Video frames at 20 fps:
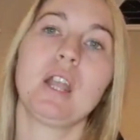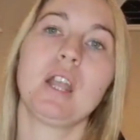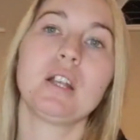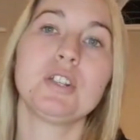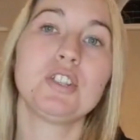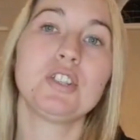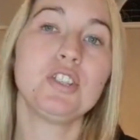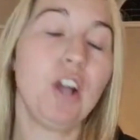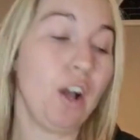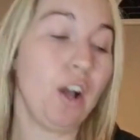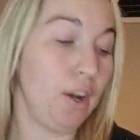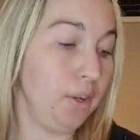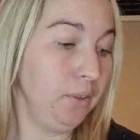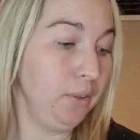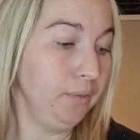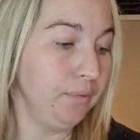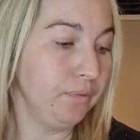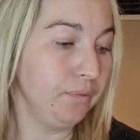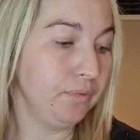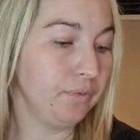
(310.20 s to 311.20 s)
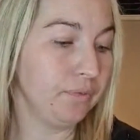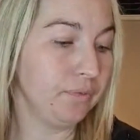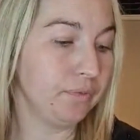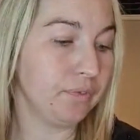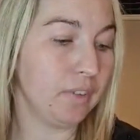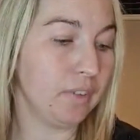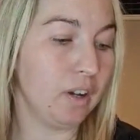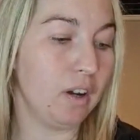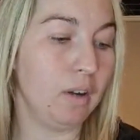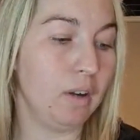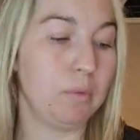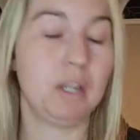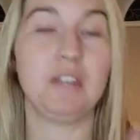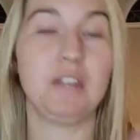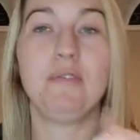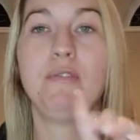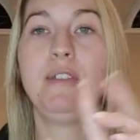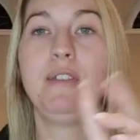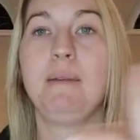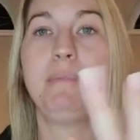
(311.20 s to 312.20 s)
So I'm going to
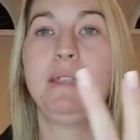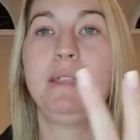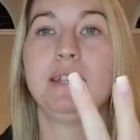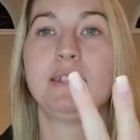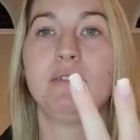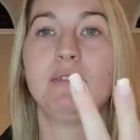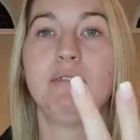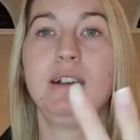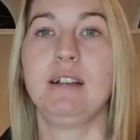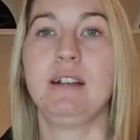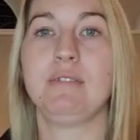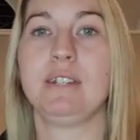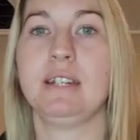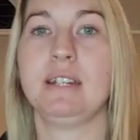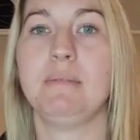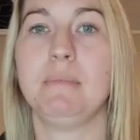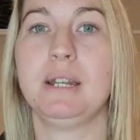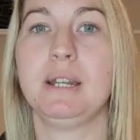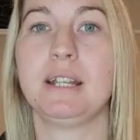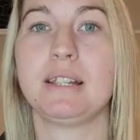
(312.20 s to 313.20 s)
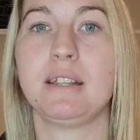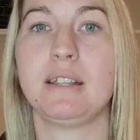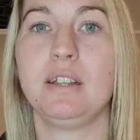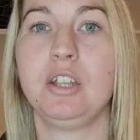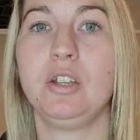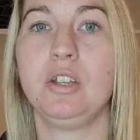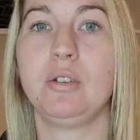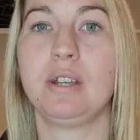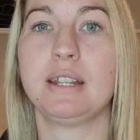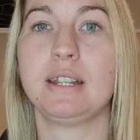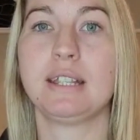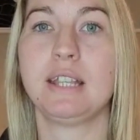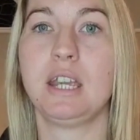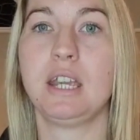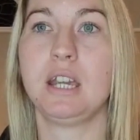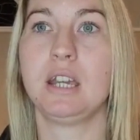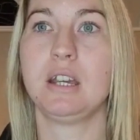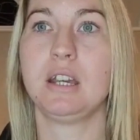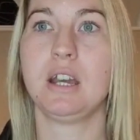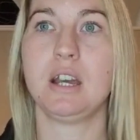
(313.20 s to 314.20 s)
flip this around in a minute so that you can see
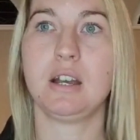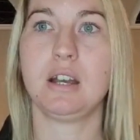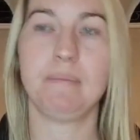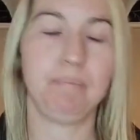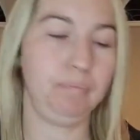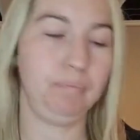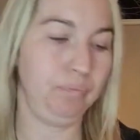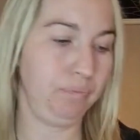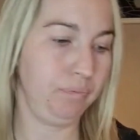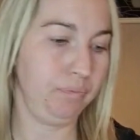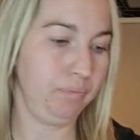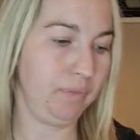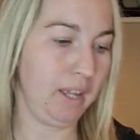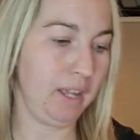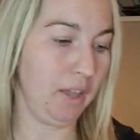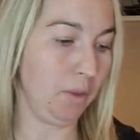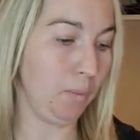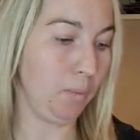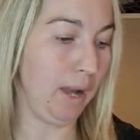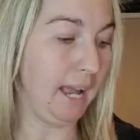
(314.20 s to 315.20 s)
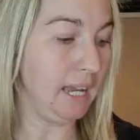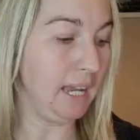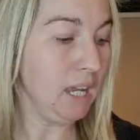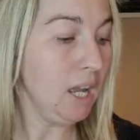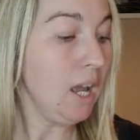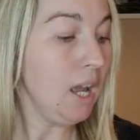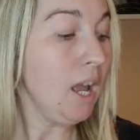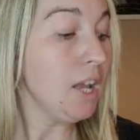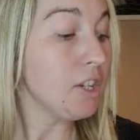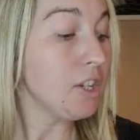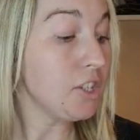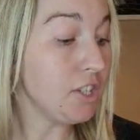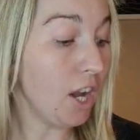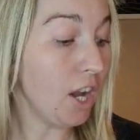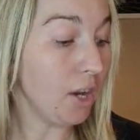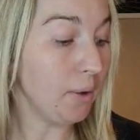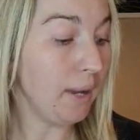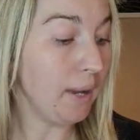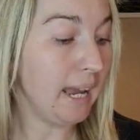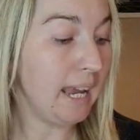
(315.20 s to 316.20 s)
it the other way. So
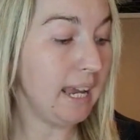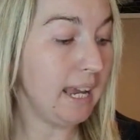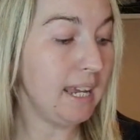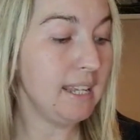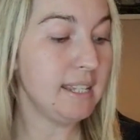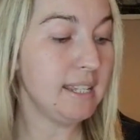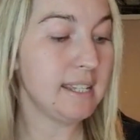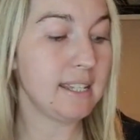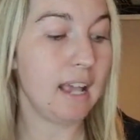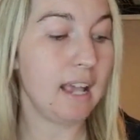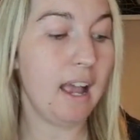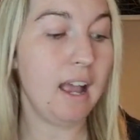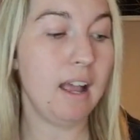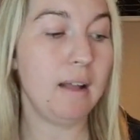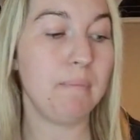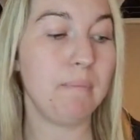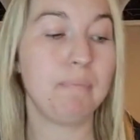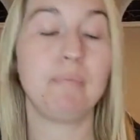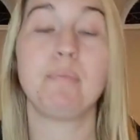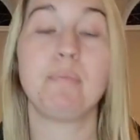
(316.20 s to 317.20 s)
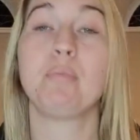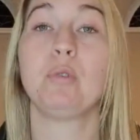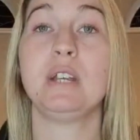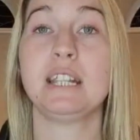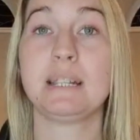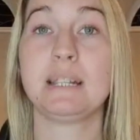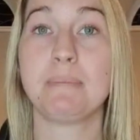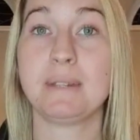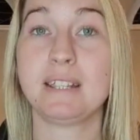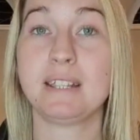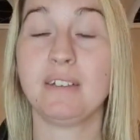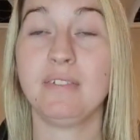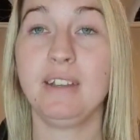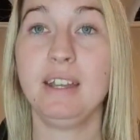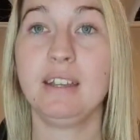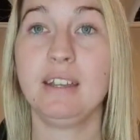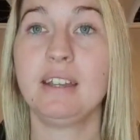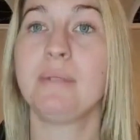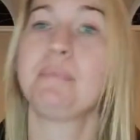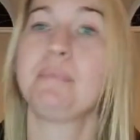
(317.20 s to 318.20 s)
it is breed
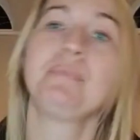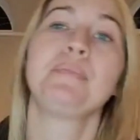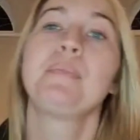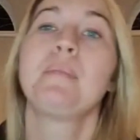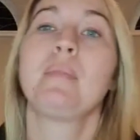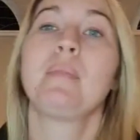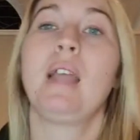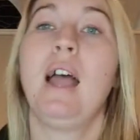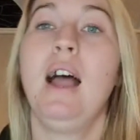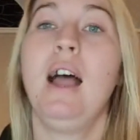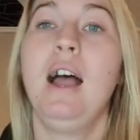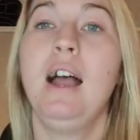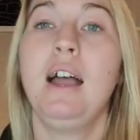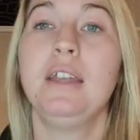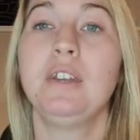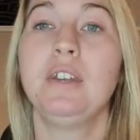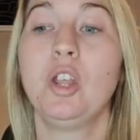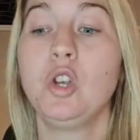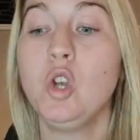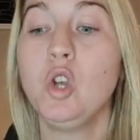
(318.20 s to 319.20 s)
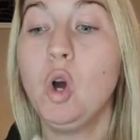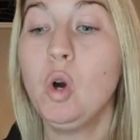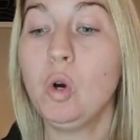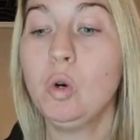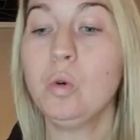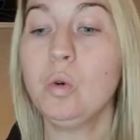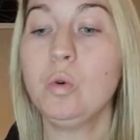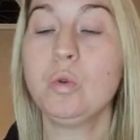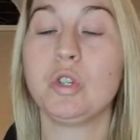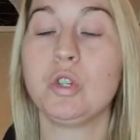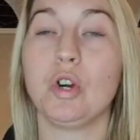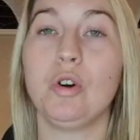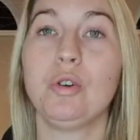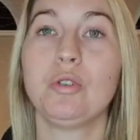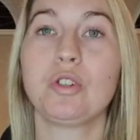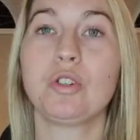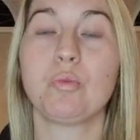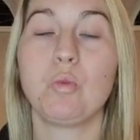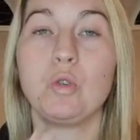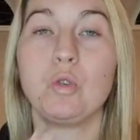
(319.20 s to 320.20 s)
specific, and not all
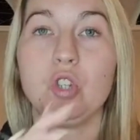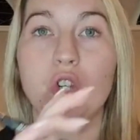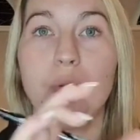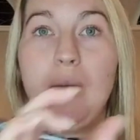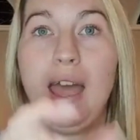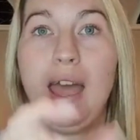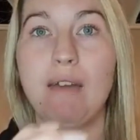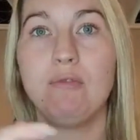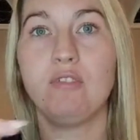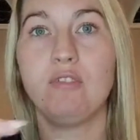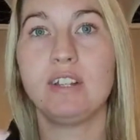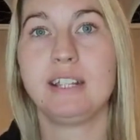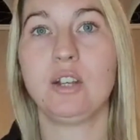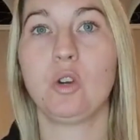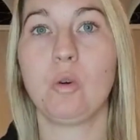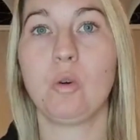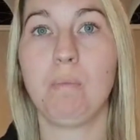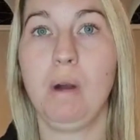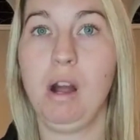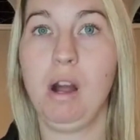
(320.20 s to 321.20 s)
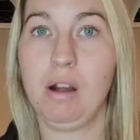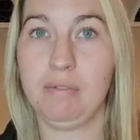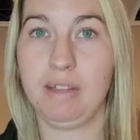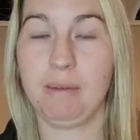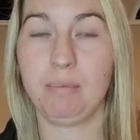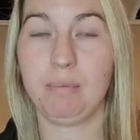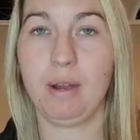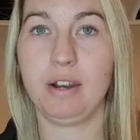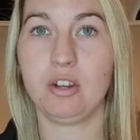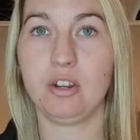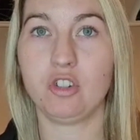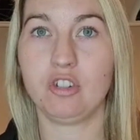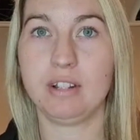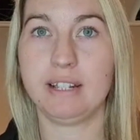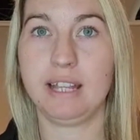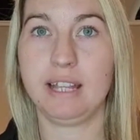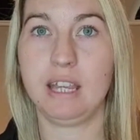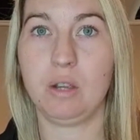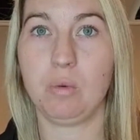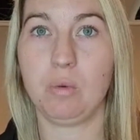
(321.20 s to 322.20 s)
dogs will do every single part of that predatory
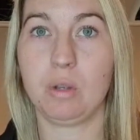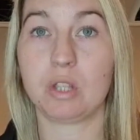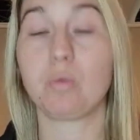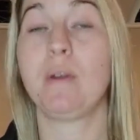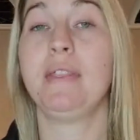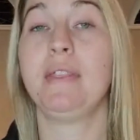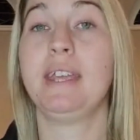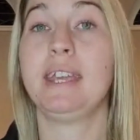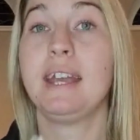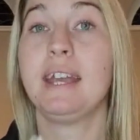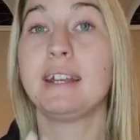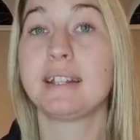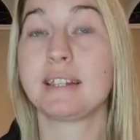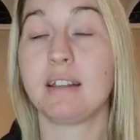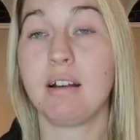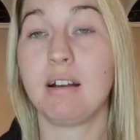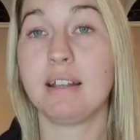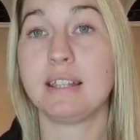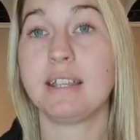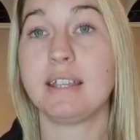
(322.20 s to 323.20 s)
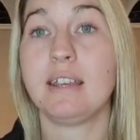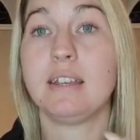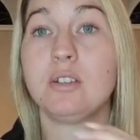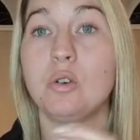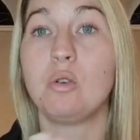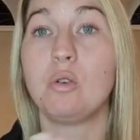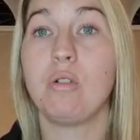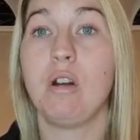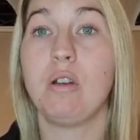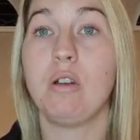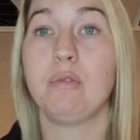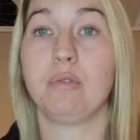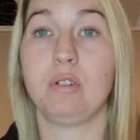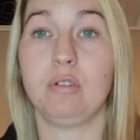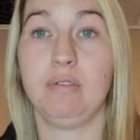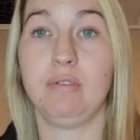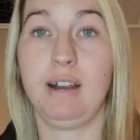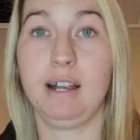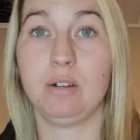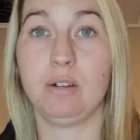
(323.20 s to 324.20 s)
sequence when they get excited or over
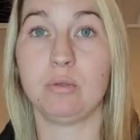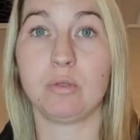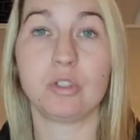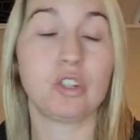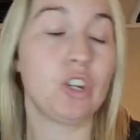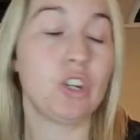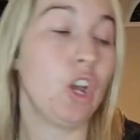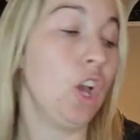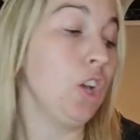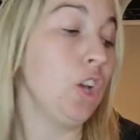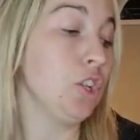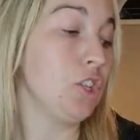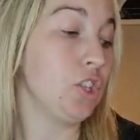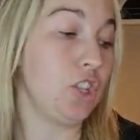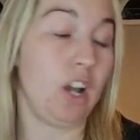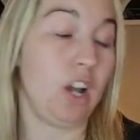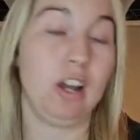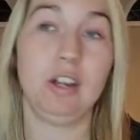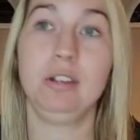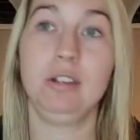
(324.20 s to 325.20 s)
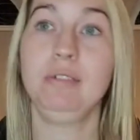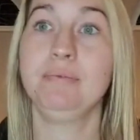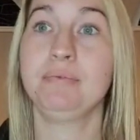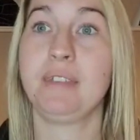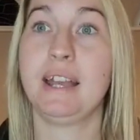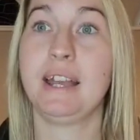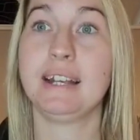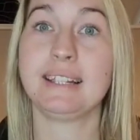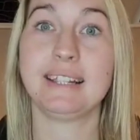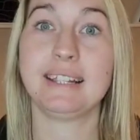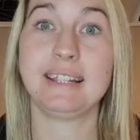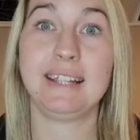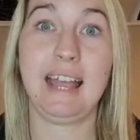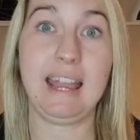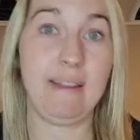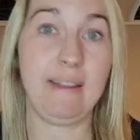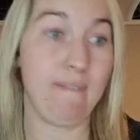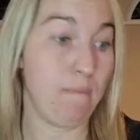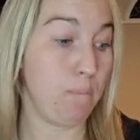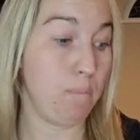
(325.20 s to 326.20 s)
aroused. So as I
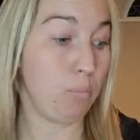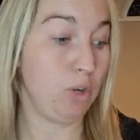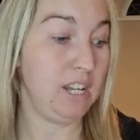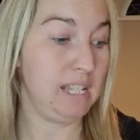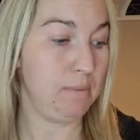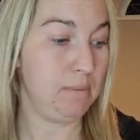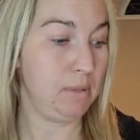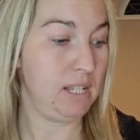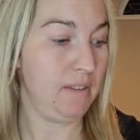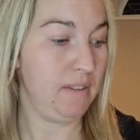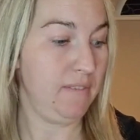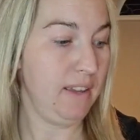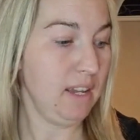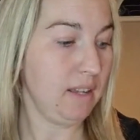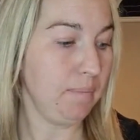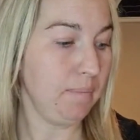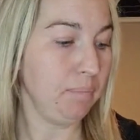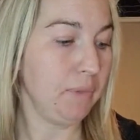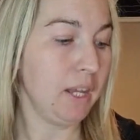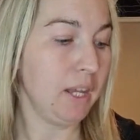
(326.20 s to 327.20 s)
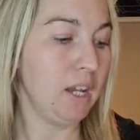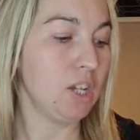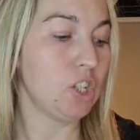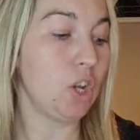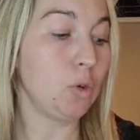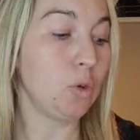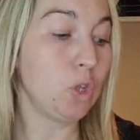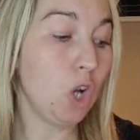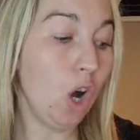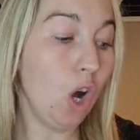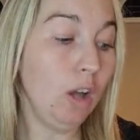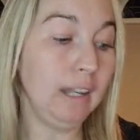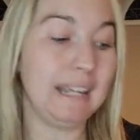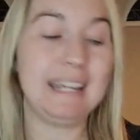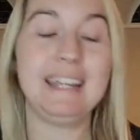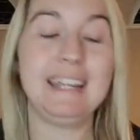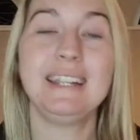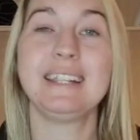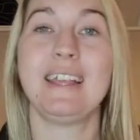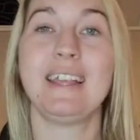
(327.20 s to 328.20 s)
say, breed specific. So
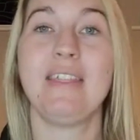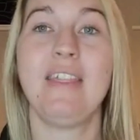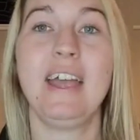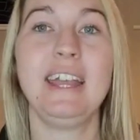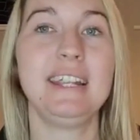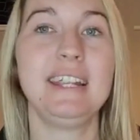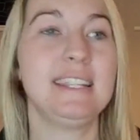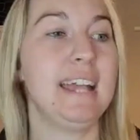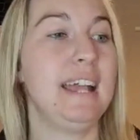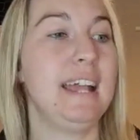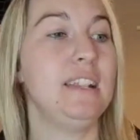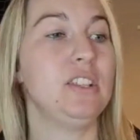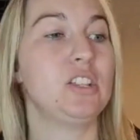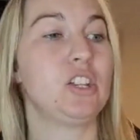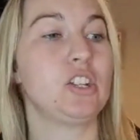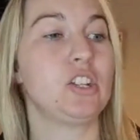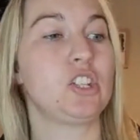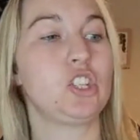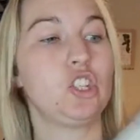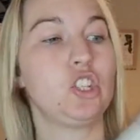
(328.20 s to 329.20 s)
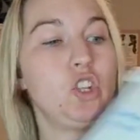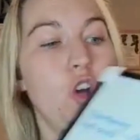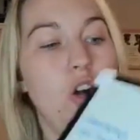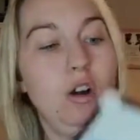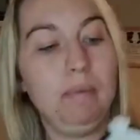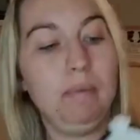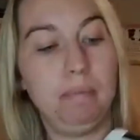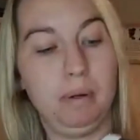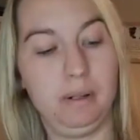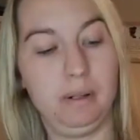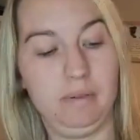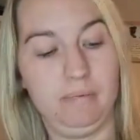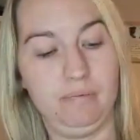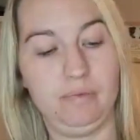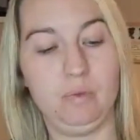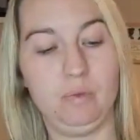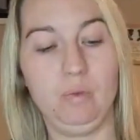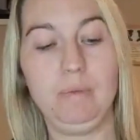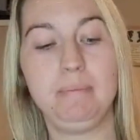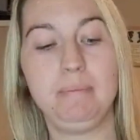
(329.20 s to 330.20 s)
collies, they tend to stop,
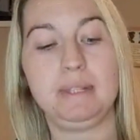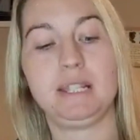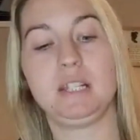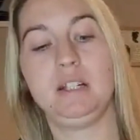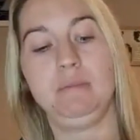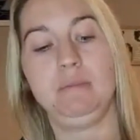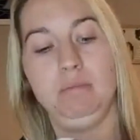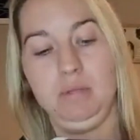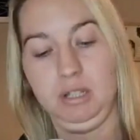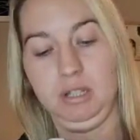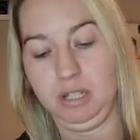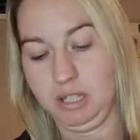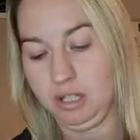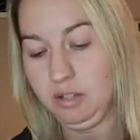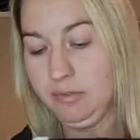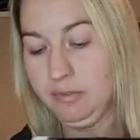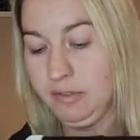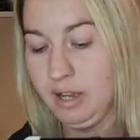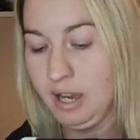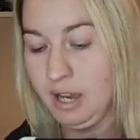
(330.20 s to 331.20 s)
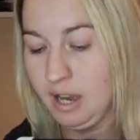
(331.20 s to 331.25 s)
whoops, mind myself.